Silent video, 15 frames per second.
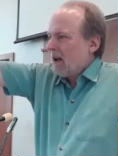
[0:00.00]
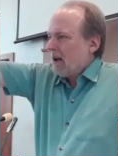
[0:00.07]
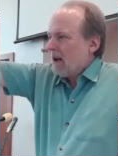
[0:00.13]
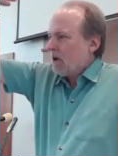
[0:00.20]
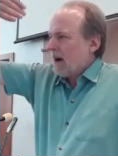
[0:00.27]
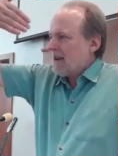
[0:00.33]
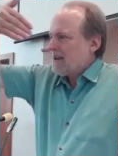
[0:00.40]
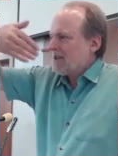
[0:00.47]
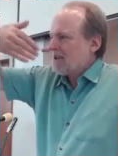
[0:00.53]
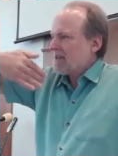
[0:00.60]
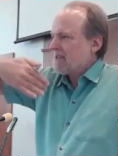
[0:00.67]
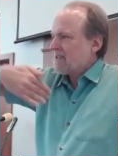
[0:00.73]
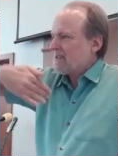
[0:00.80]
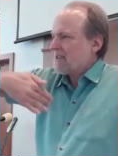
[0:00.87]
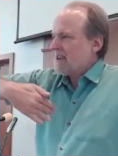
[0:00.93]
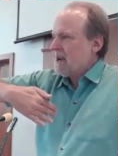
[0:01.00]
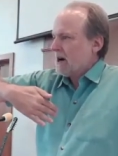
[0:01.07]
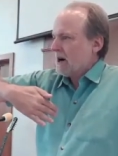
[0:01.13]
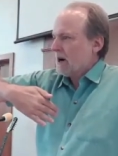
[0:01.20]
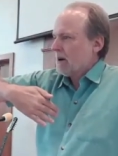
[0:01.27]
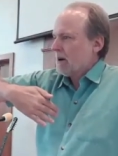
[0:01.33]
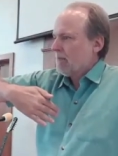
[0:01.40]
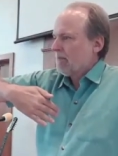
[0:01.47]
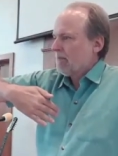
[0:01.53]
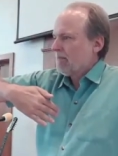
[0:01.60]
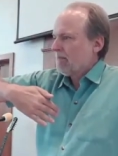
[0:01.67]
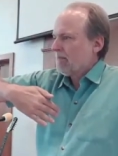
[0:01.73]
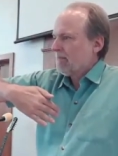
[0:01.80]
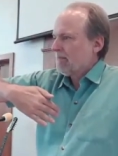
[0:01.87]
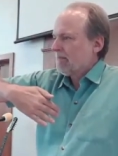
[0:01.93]
Christ is here.
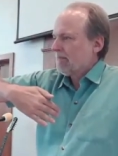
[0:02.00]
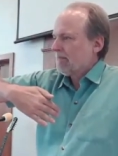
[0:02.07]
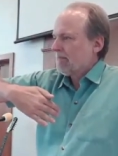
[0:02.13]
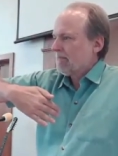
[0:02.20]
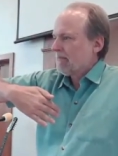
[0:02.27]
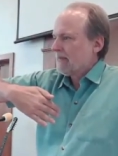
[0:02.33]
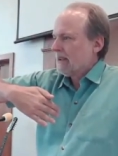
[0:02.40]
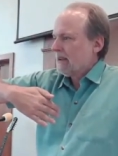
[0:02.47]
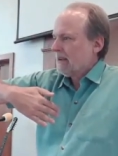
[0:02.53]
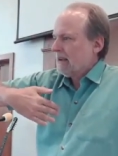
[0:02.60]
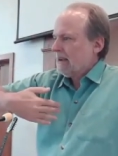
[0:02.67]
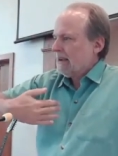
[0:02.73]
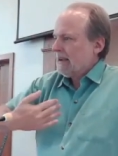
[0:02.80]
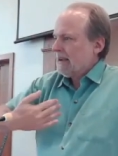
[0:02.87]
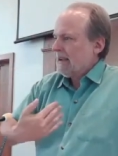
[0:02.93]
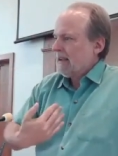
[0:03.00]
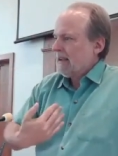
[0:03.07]
He